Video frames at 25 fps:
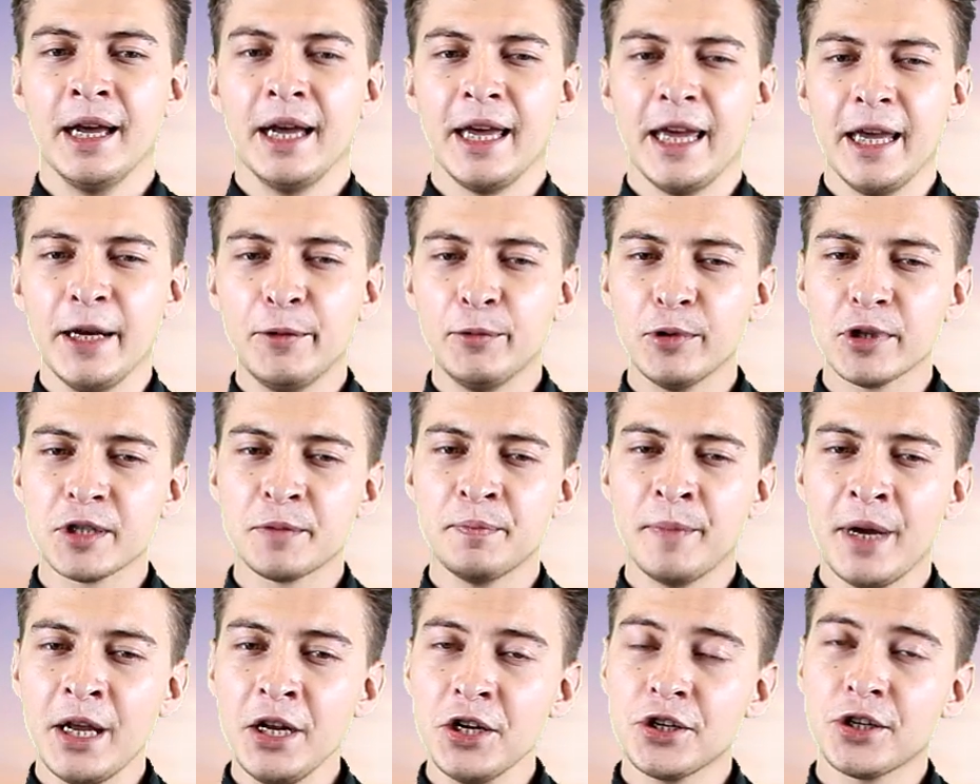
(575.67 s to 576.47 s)
It was
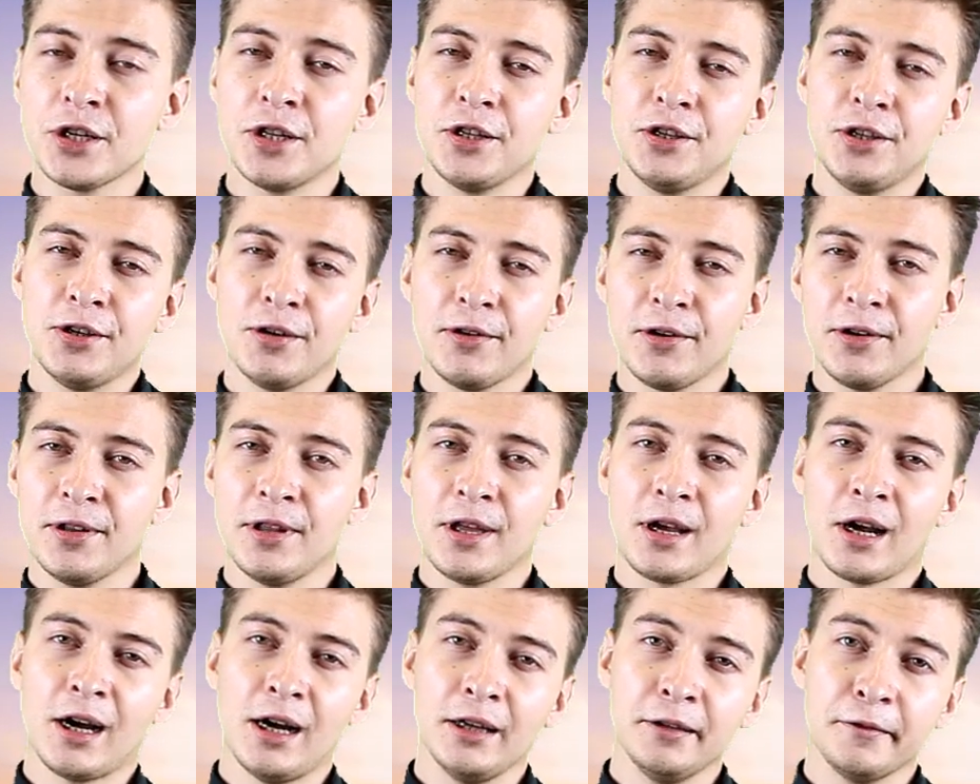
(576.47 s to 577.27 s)
mentioned during
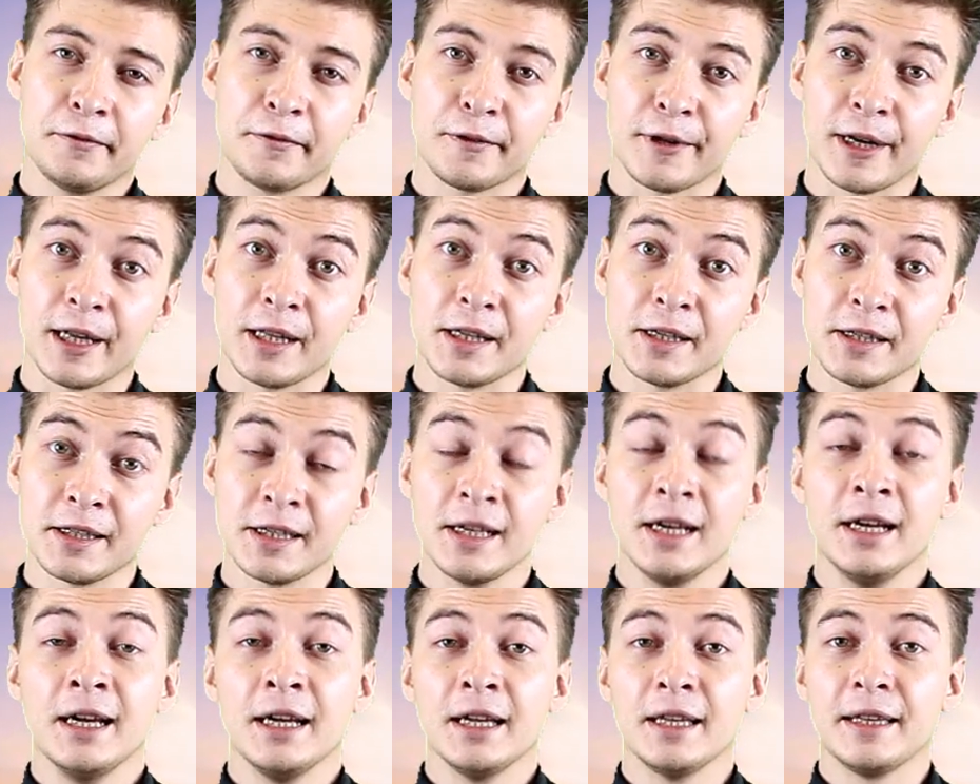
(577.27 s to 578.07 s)
the conference
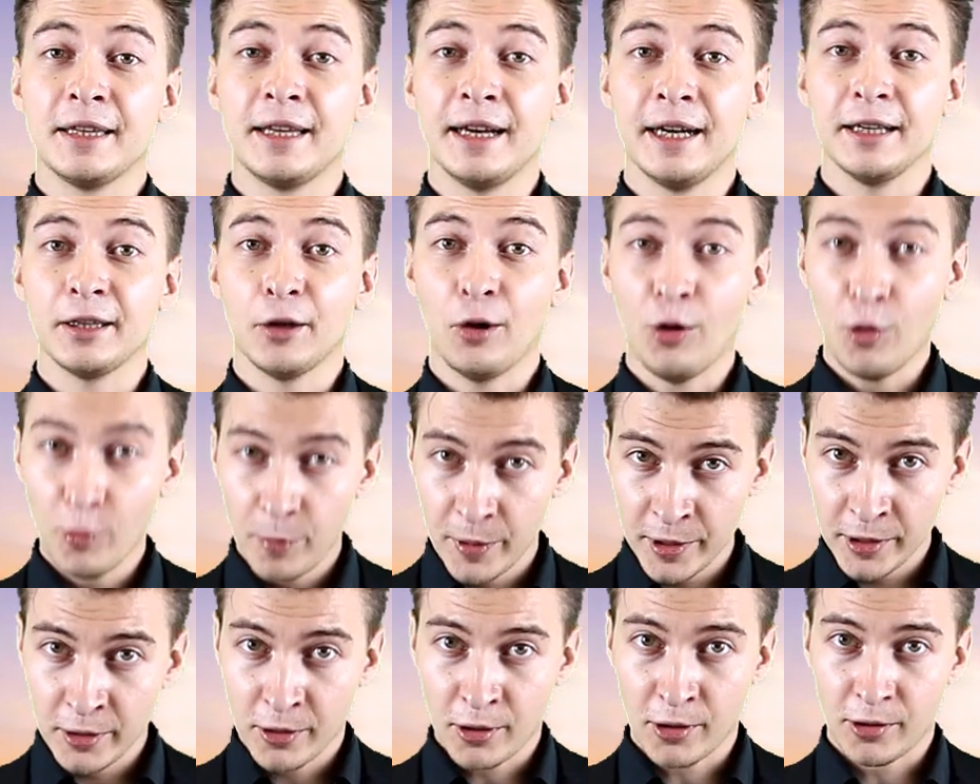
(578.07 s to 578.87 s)
that
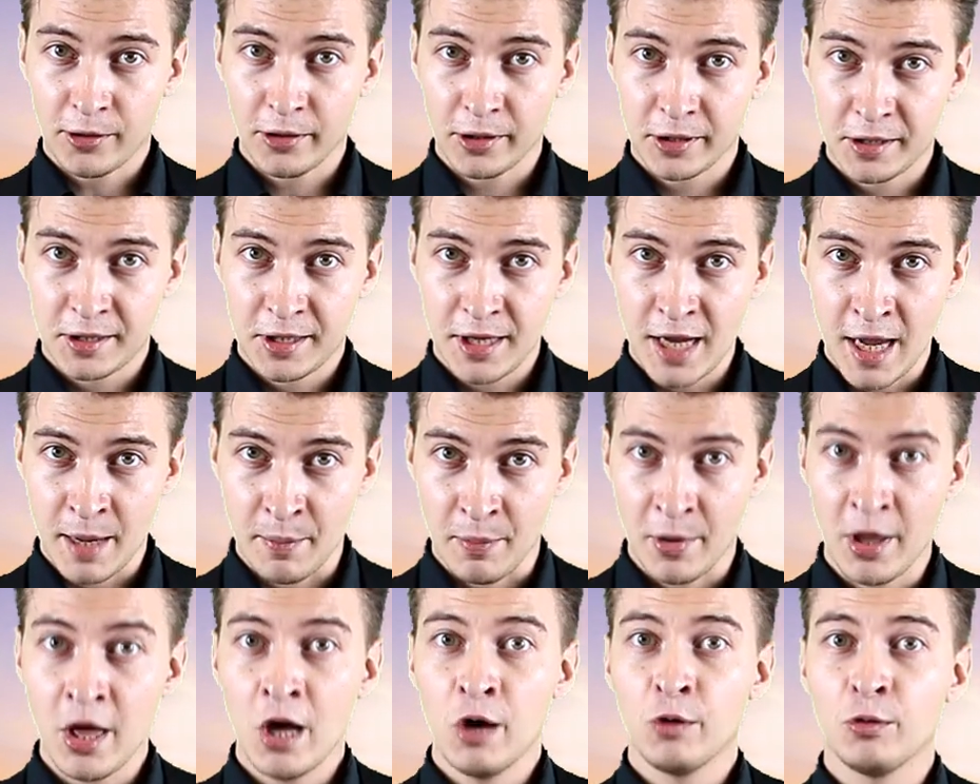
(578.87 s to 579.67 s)
OpenCog
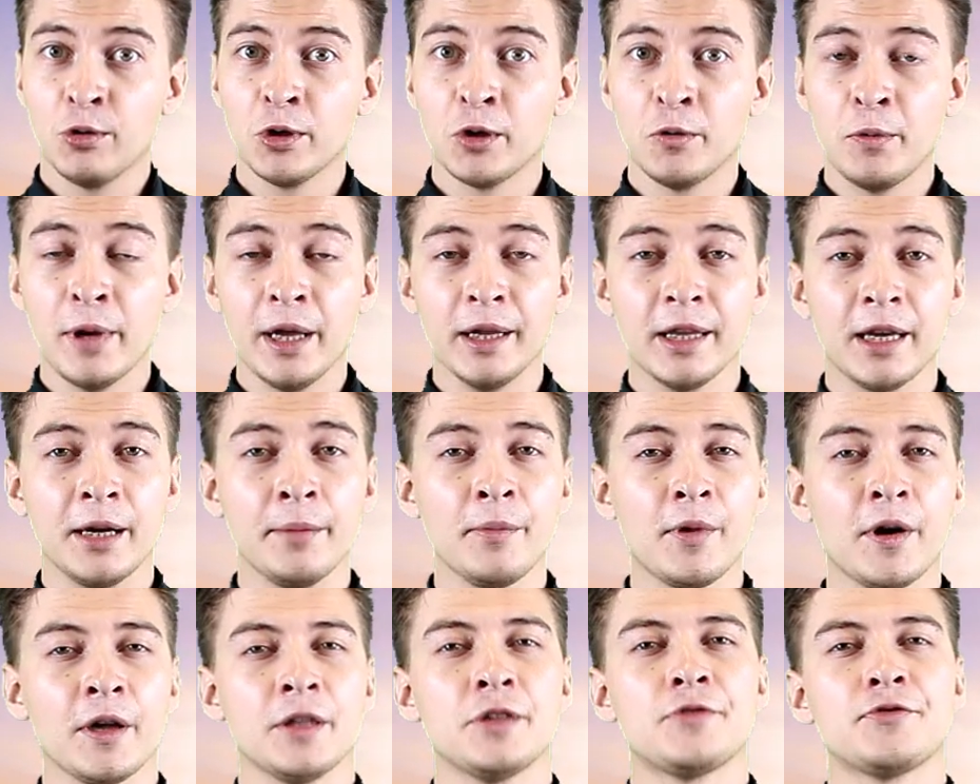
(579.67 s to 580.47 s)
team would
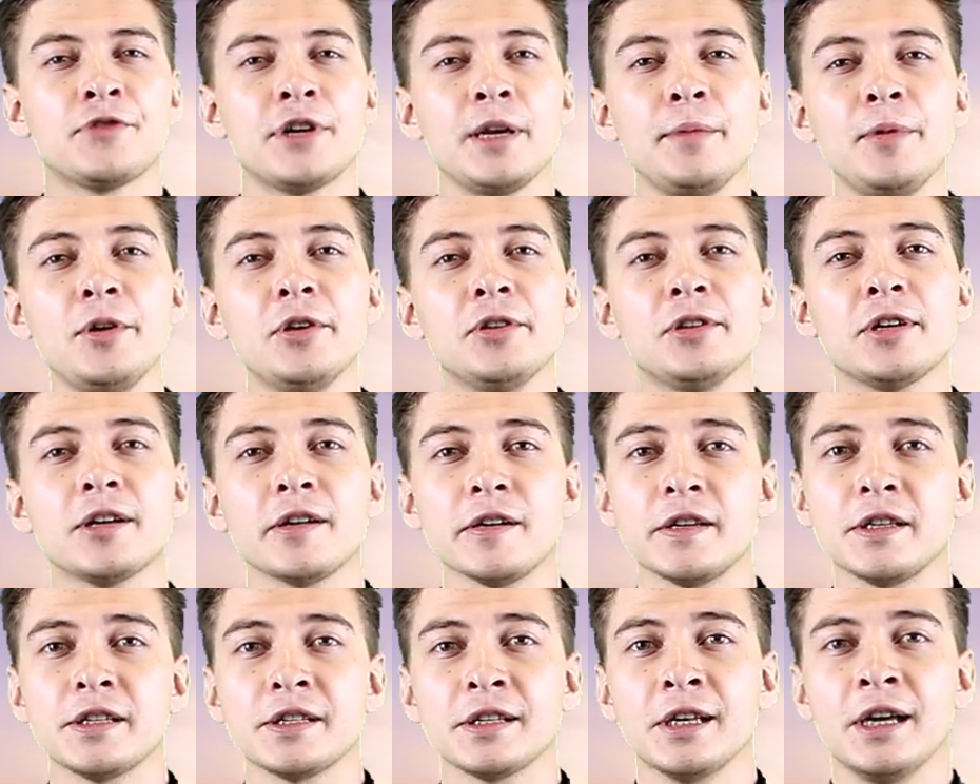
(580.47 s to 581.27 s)
welcome
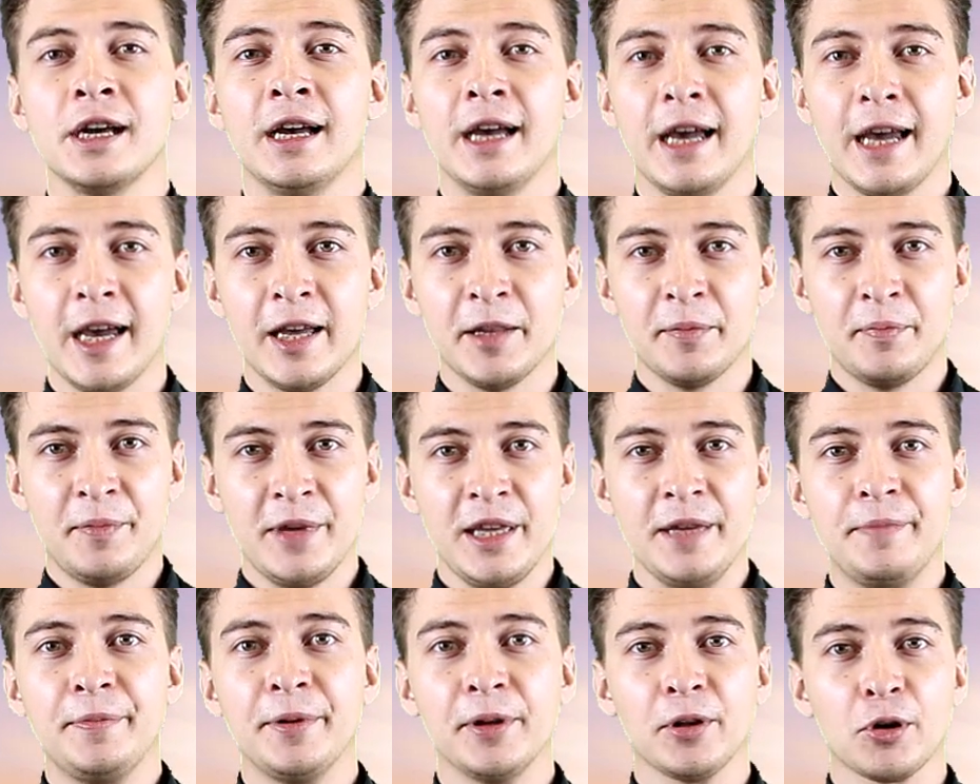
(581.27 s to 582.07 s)
contributors and
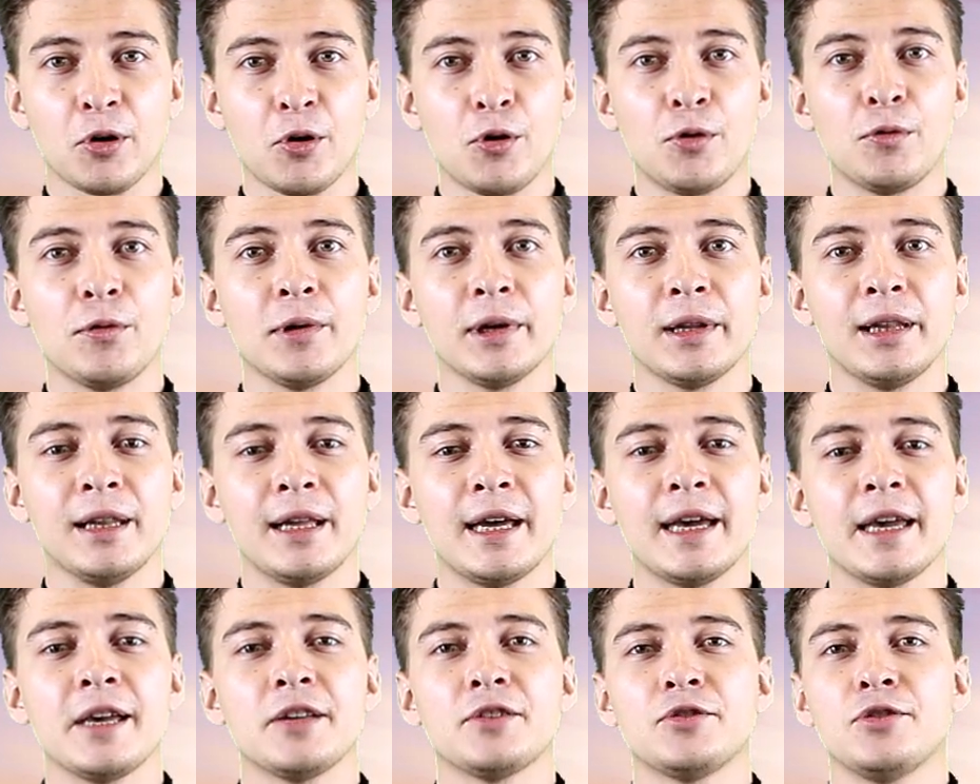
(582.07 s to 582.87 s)
people who would
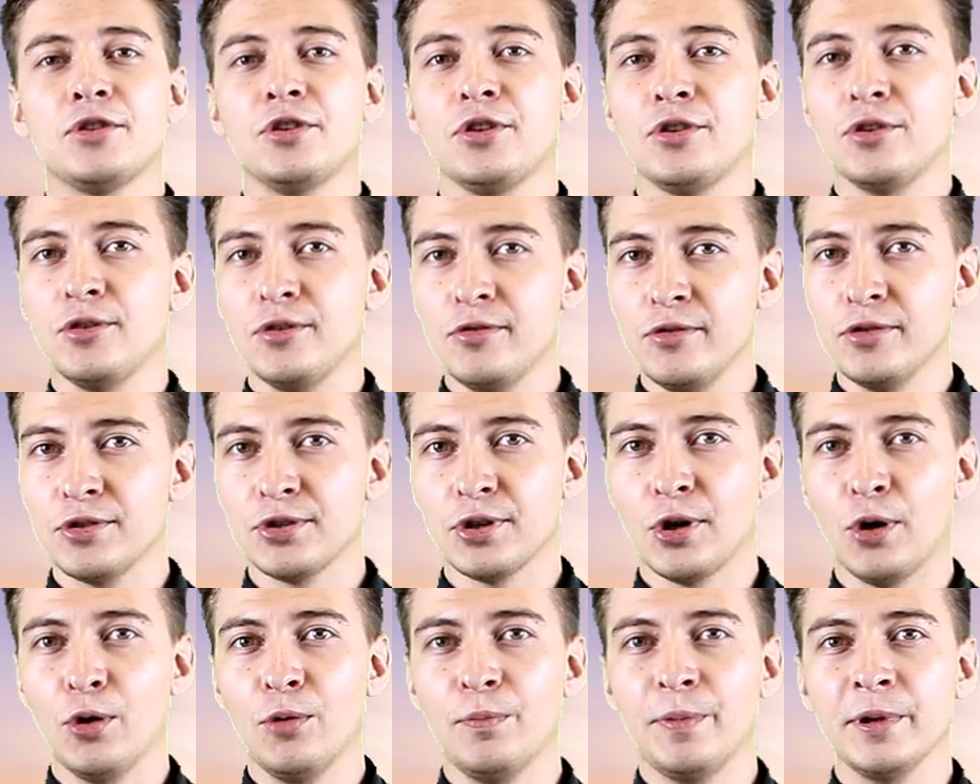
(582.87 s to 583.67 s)
like to use
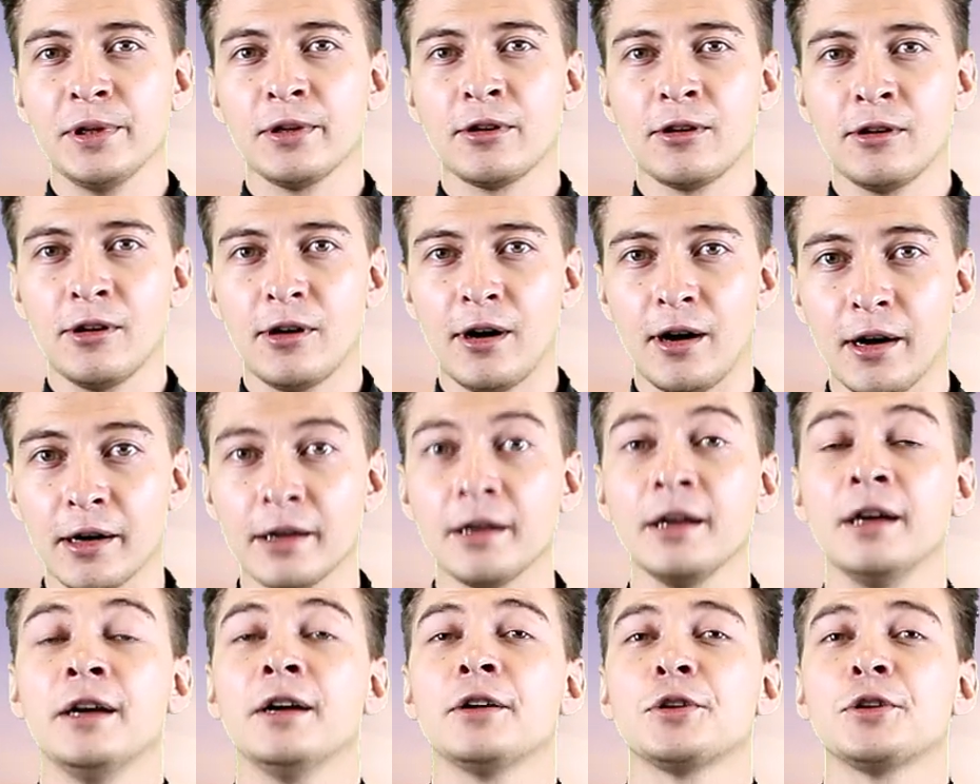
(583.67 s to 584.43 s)
OpenCog